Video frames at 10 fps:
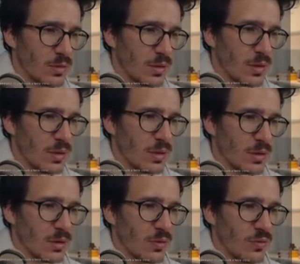git
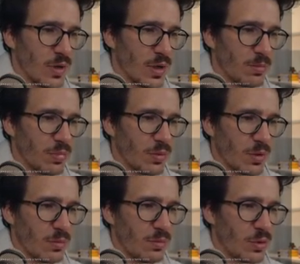grep
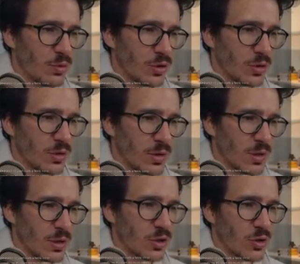emotion
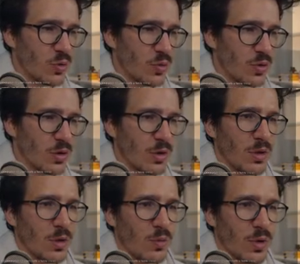slash core.
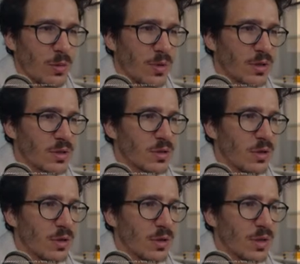Where am I
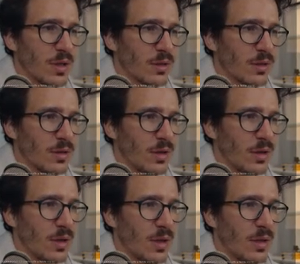installing that?
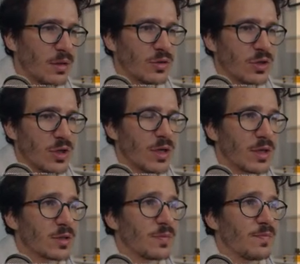In
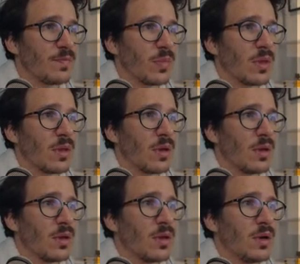layout.js.
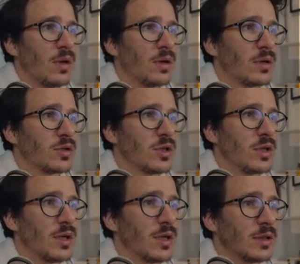
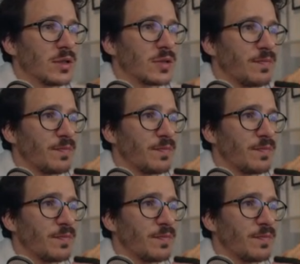Layout.js